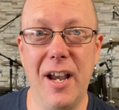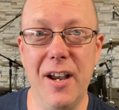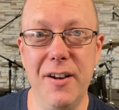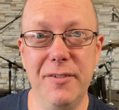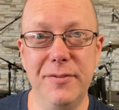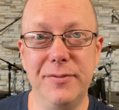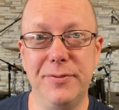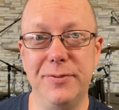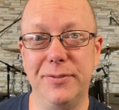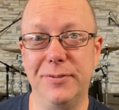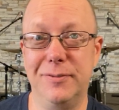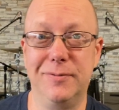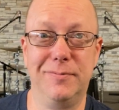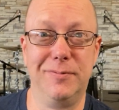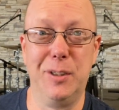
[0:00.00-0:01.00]

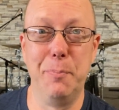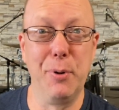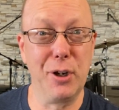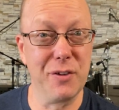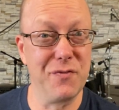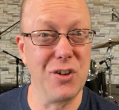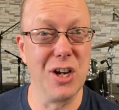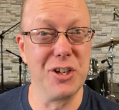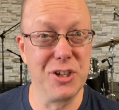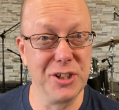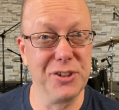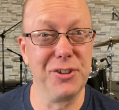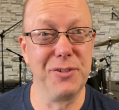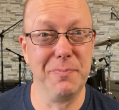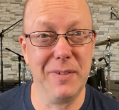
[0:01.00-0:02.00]
of the book of
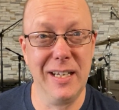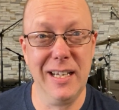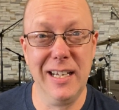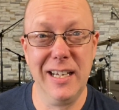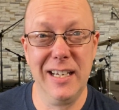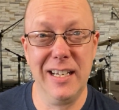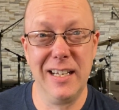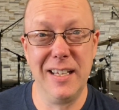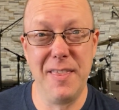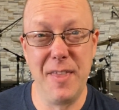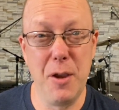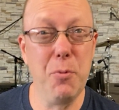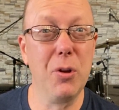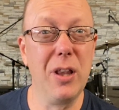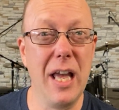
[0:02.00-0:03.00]
Judges.
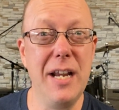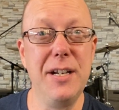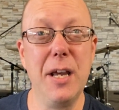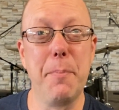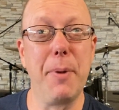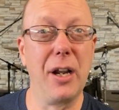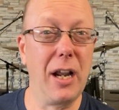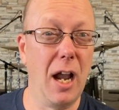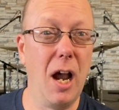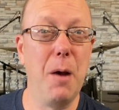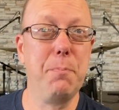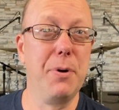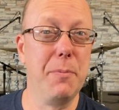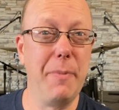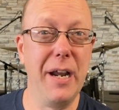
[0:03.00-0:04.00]
They will end up
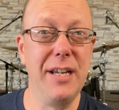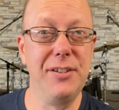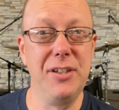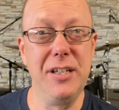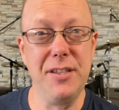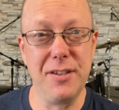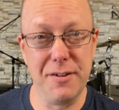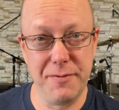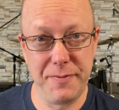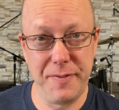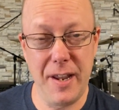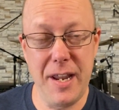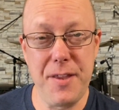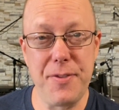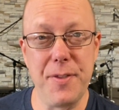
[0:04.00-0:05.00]
compromising their
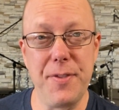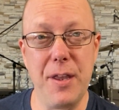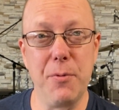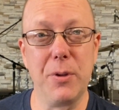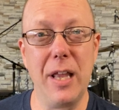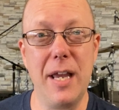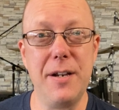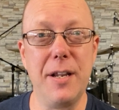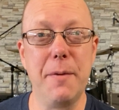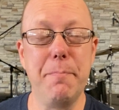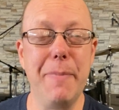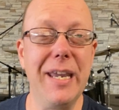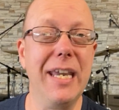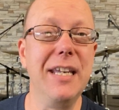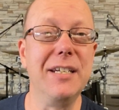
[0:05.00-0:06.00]
faith. They will end up
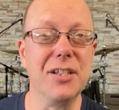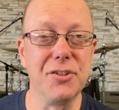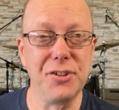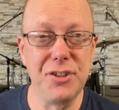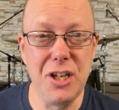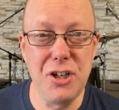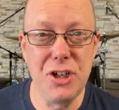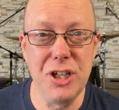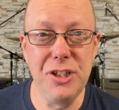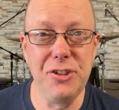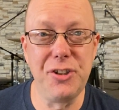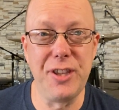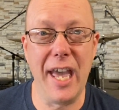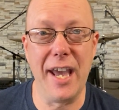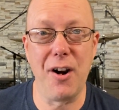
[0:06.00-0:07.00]
making
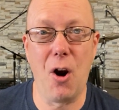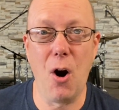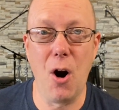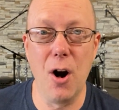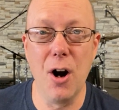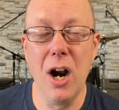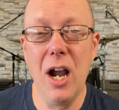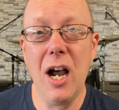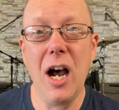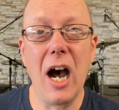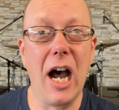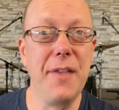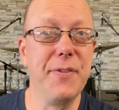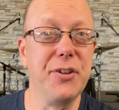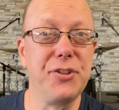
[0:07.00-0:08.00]
decisions that are
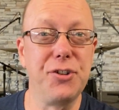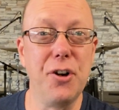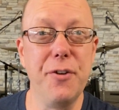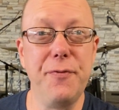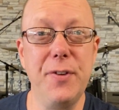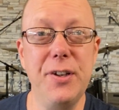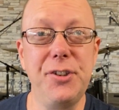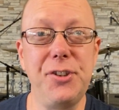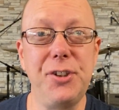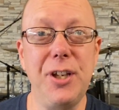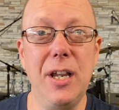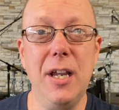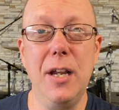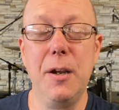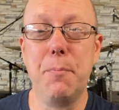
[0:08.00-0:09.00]
on the surface
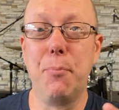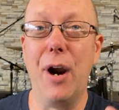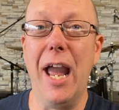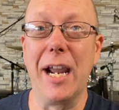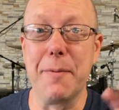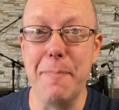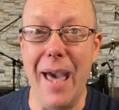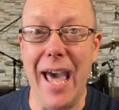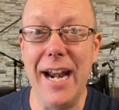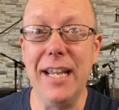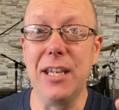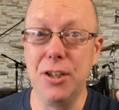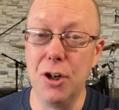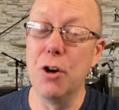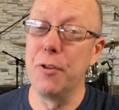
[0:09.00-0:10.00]
pragmatic.
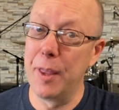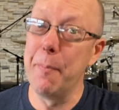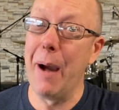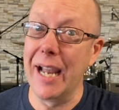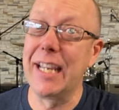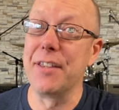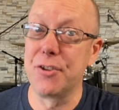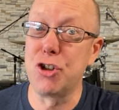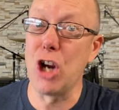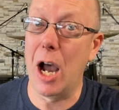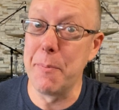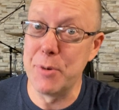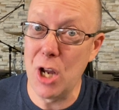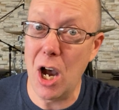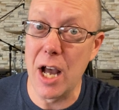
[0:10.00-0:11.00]
You know, they might get the
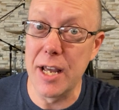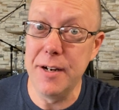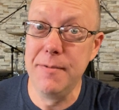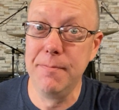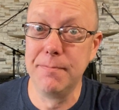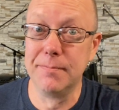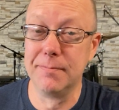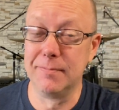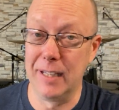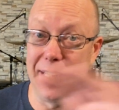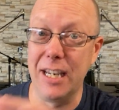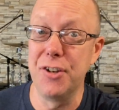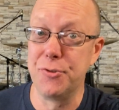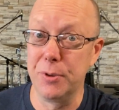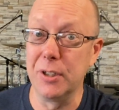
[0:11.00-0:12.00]
job done,
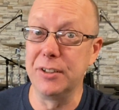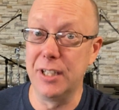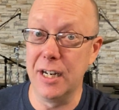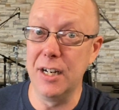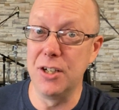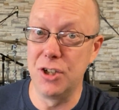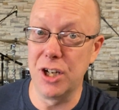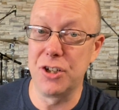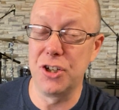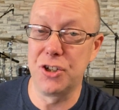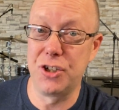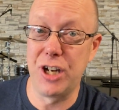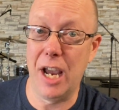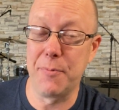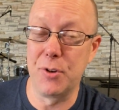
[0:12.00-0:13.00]
like Israel did in Judges
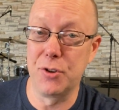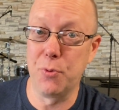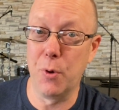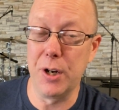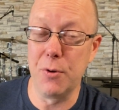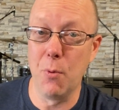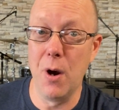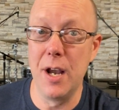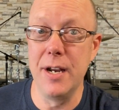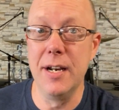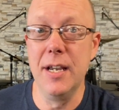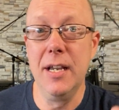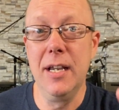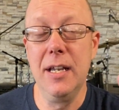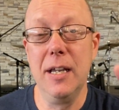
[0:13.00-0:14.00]
chapter 21,
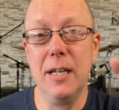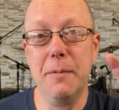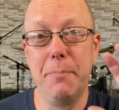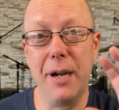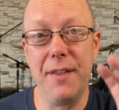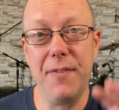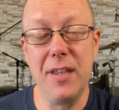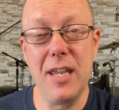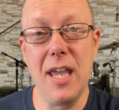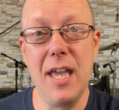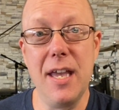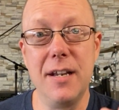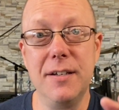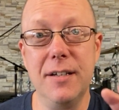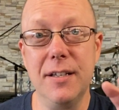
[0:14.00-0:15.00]
but in the
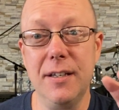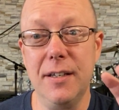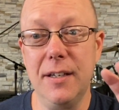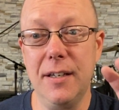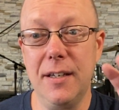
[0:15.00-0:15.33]
end,